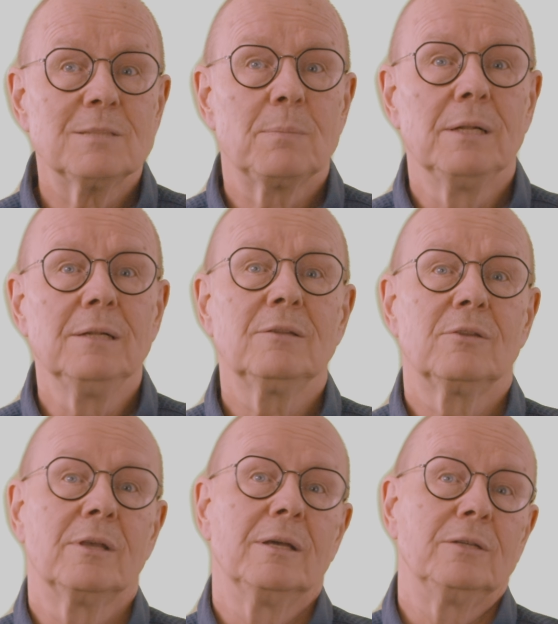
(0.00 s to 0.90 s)
build
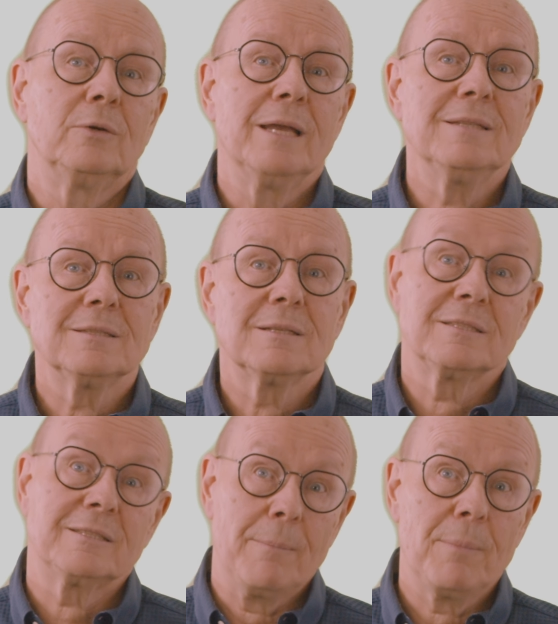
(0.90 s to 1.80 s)
the address
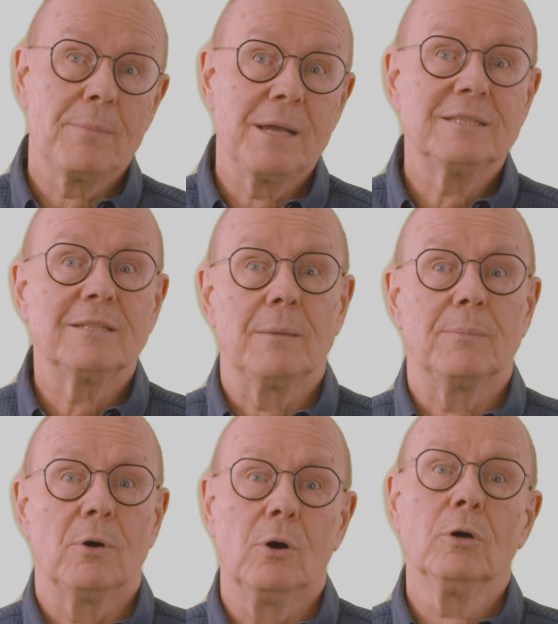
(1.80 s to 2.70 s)
step by step
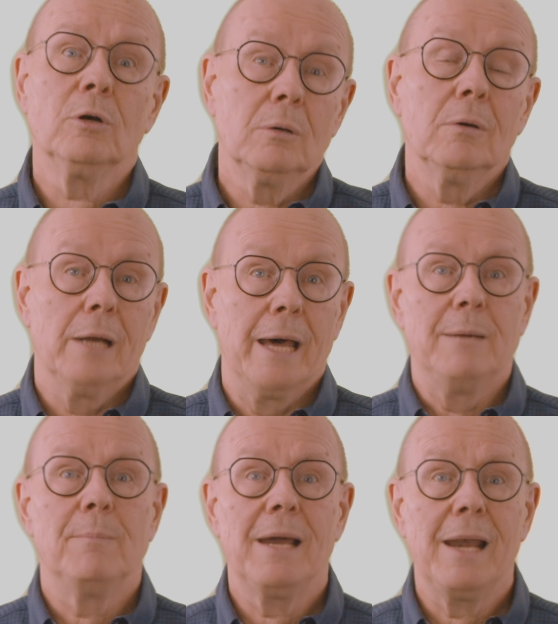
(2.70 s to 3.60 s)
or
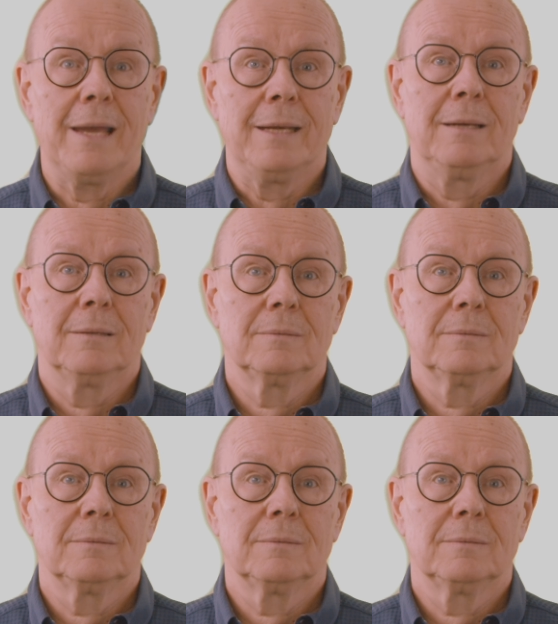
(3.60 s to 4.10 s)
line by line.